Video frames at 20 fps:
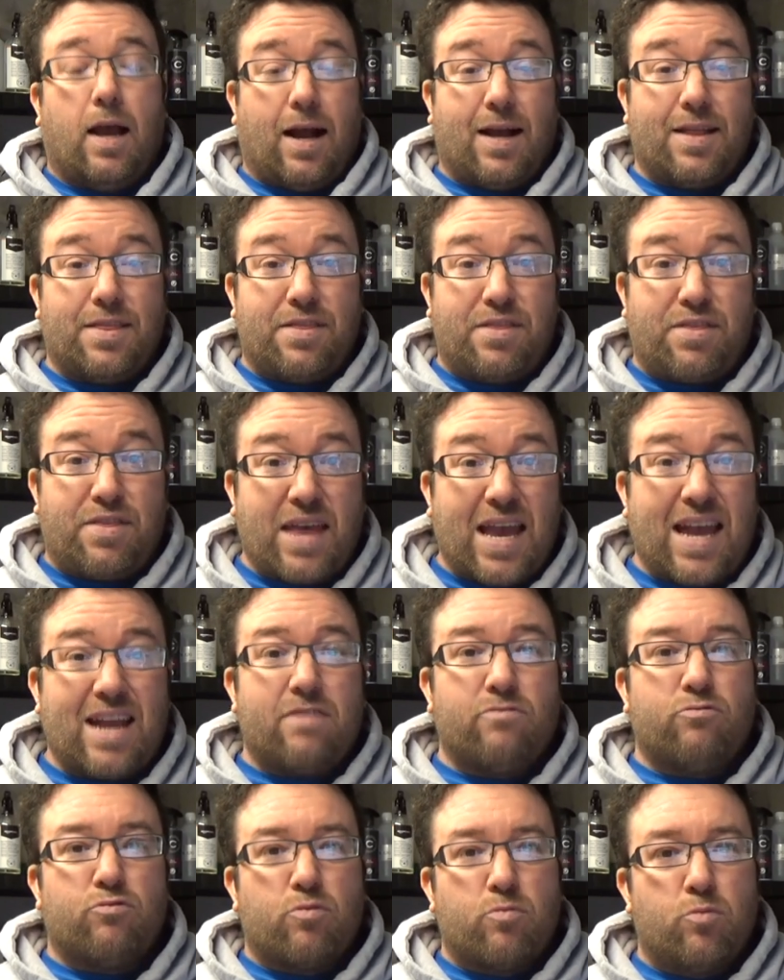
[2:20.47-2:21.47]
and
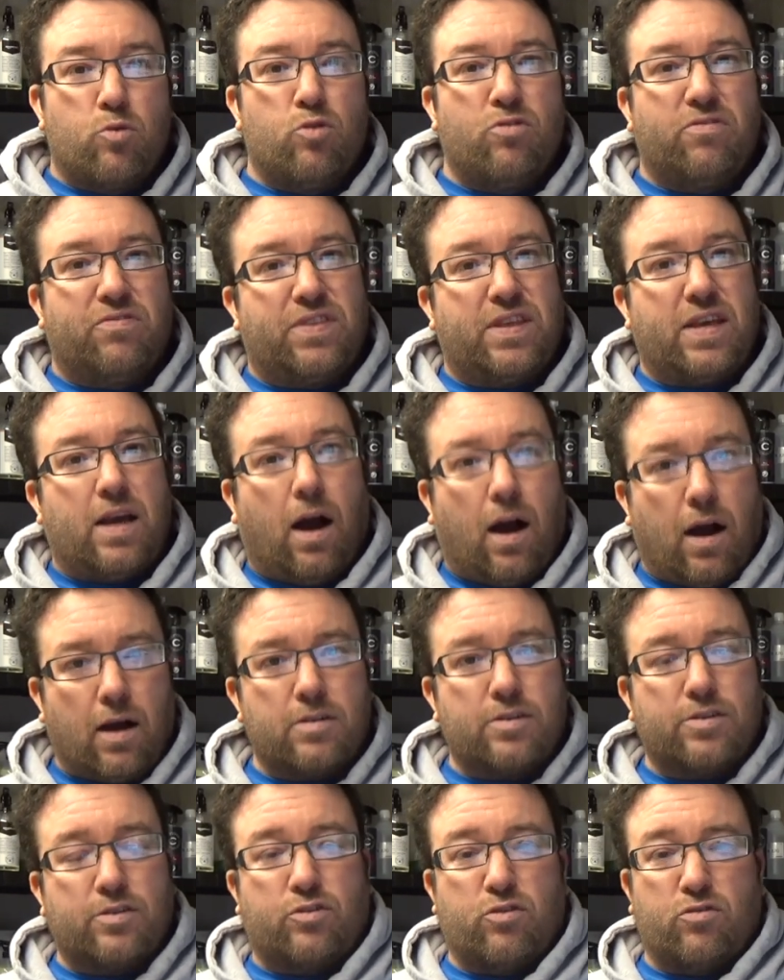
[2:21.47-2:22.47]
then remove the
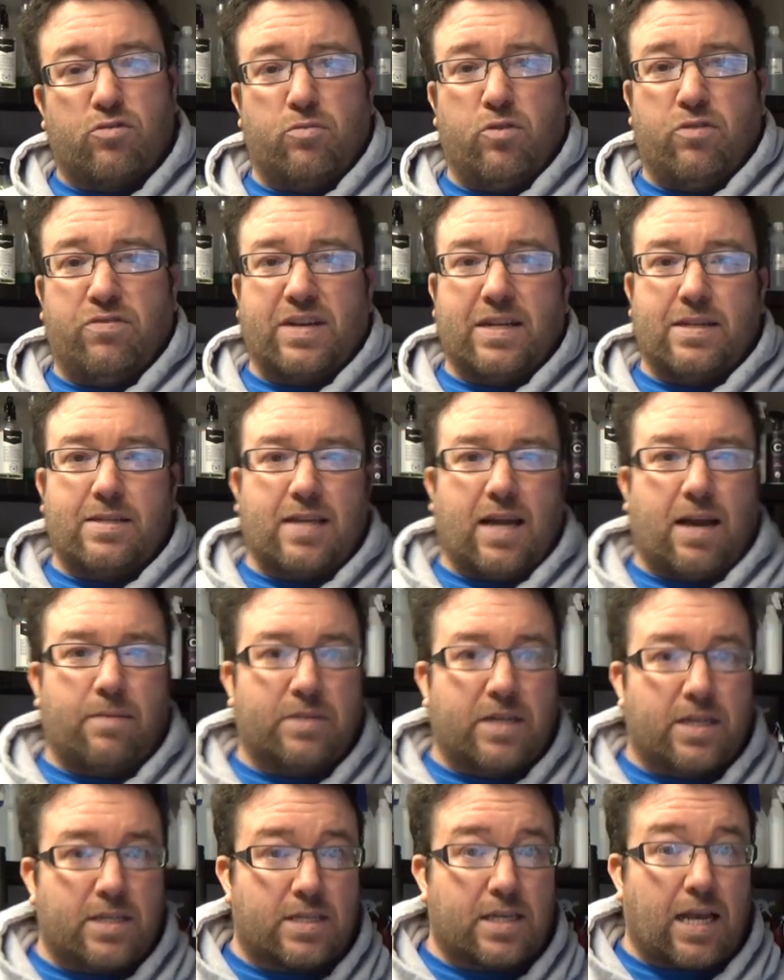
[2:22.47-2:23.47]
harder to remove
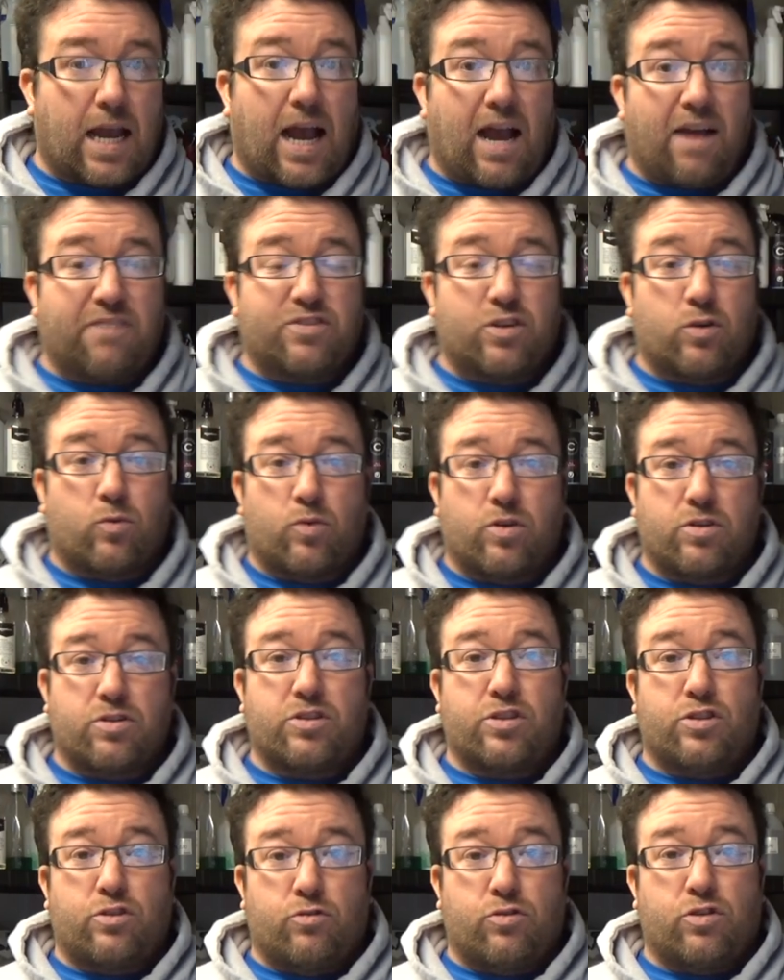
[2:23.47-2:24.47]
contaminants
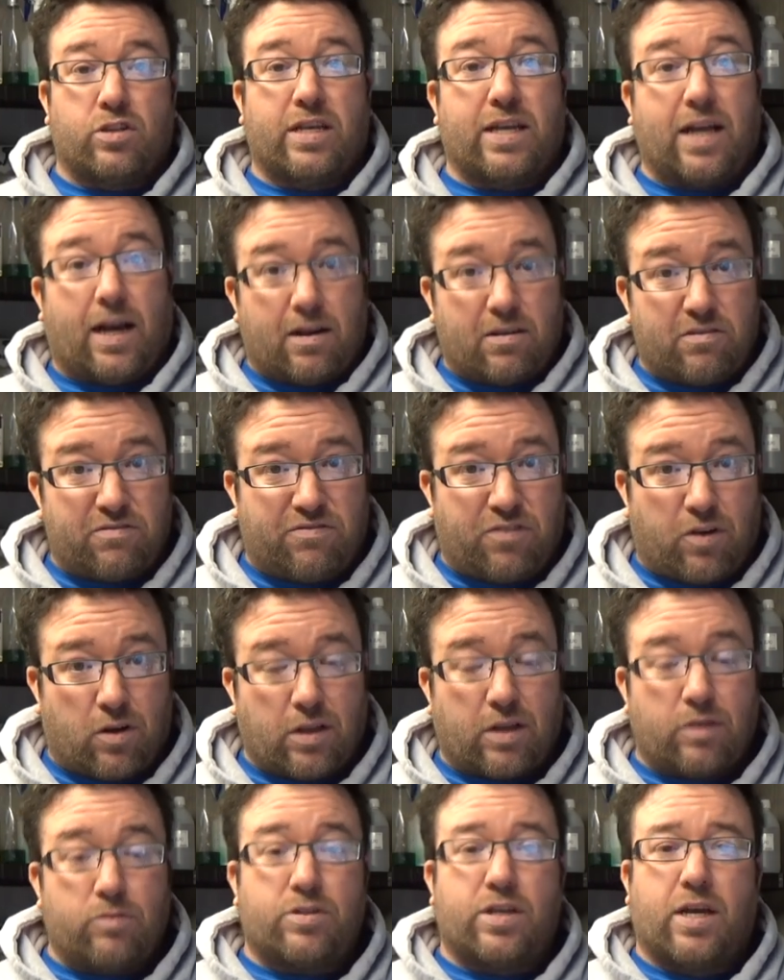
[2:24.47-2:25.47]
afterwards, usually iron
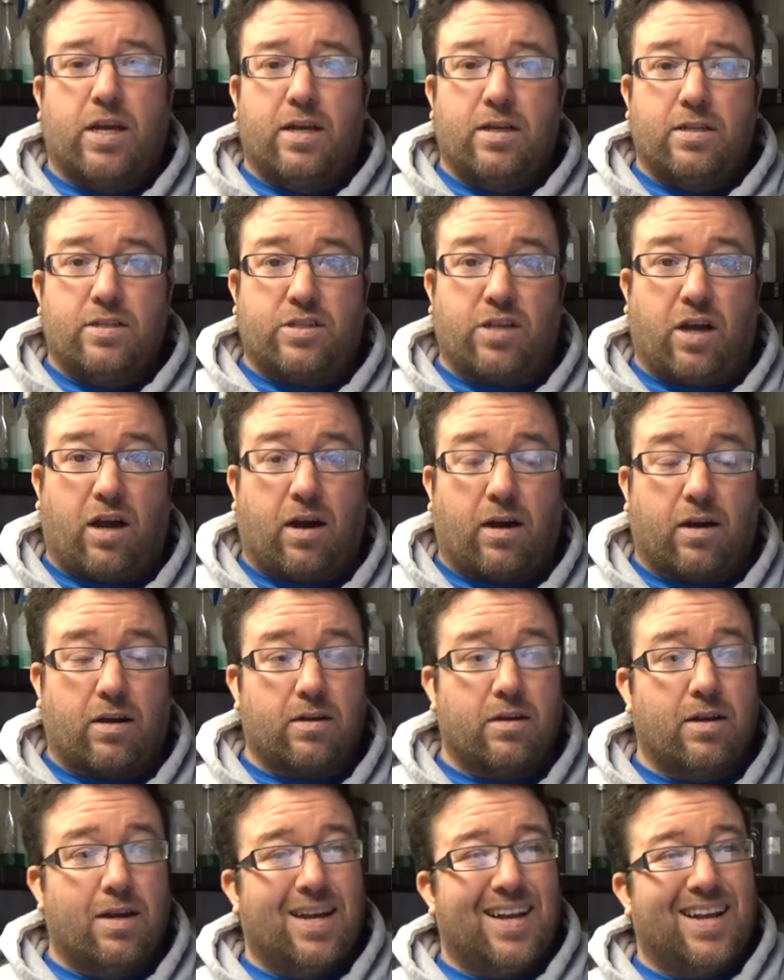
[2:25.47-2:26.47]
fallout,
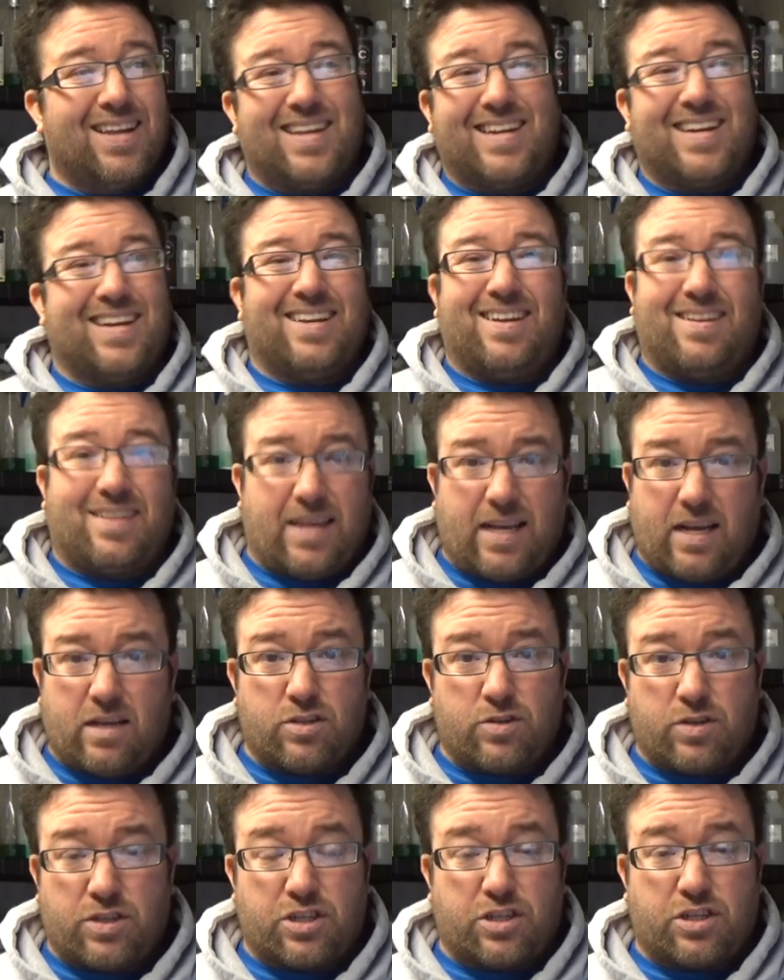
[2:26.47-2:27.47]
tar, and then anything
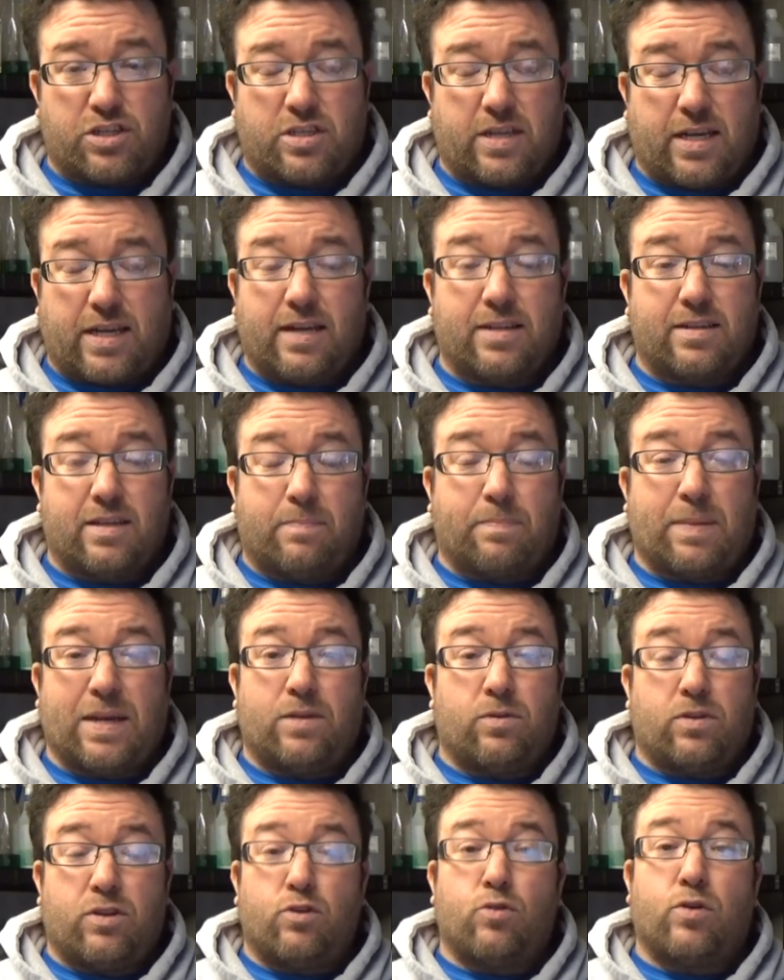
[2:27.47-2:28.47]
else just sticking to the
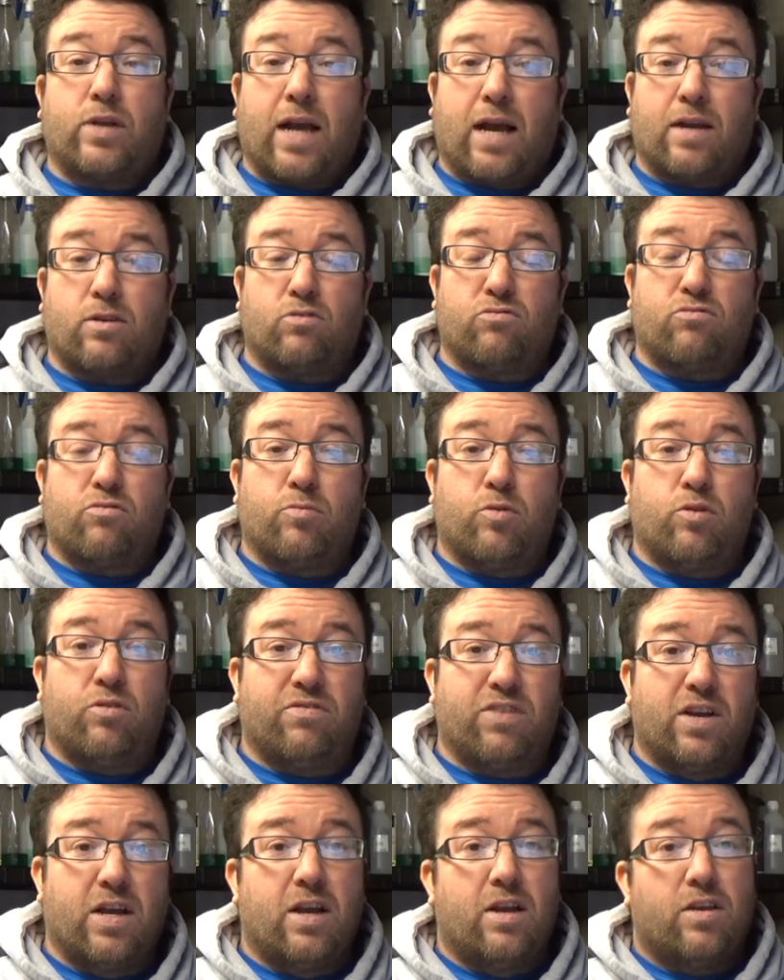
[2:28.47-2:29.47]
paint that you cannot
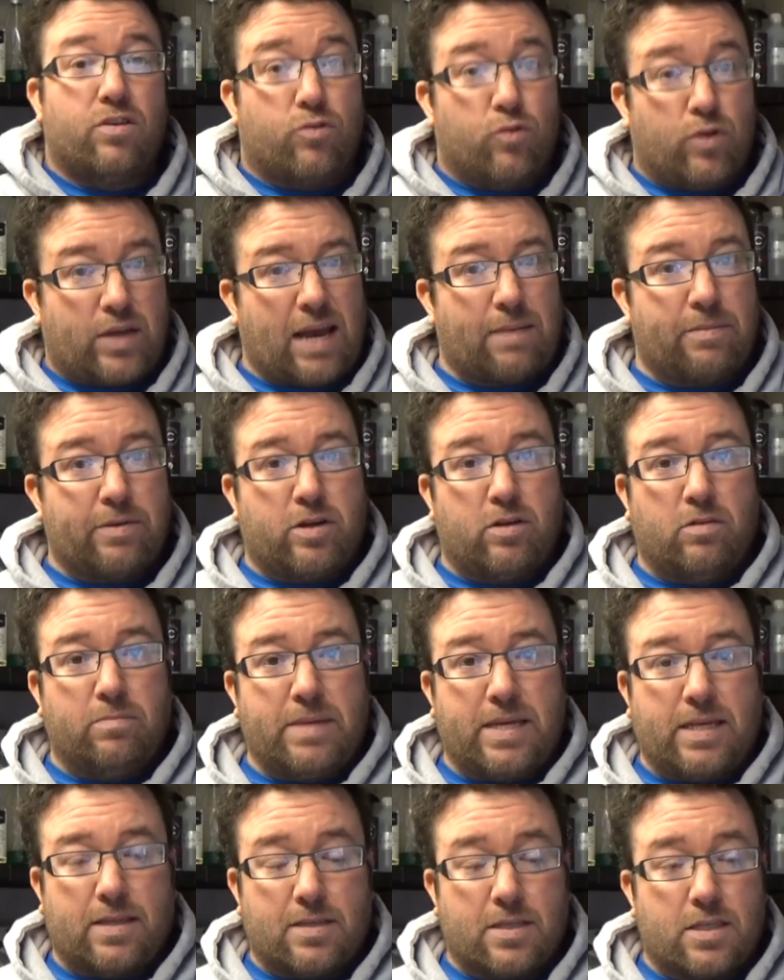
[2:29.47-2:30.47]
remove through chemical
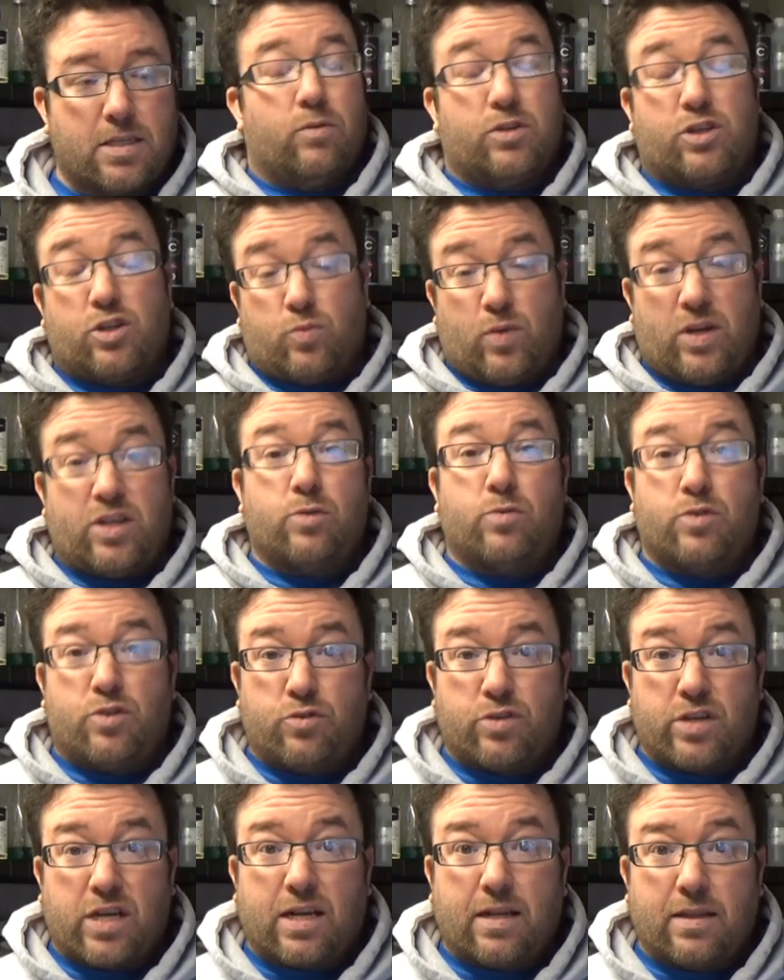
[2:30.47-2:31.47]
means, which is when you would
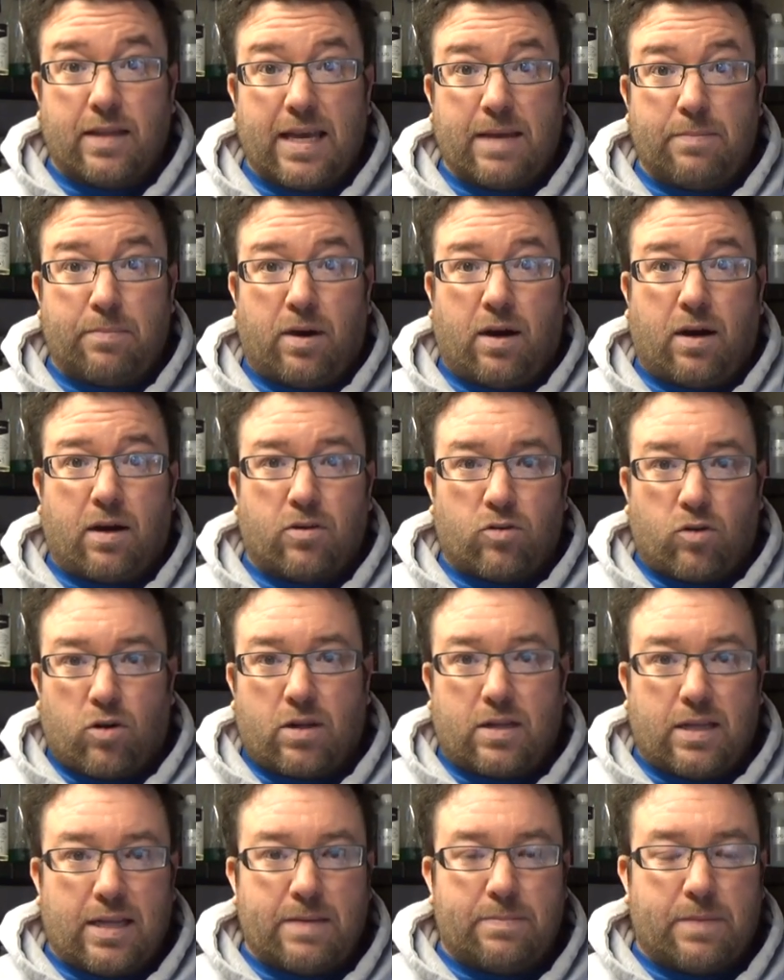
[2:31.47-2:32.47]
use a clay bar or
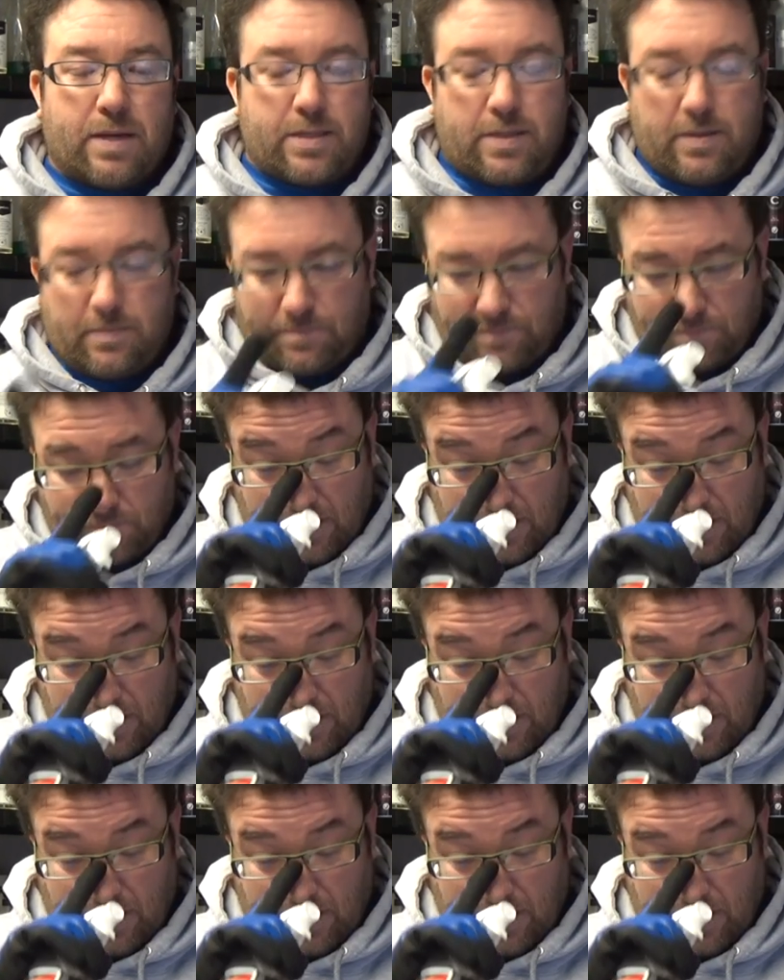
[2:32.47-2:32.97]
a clay mitt.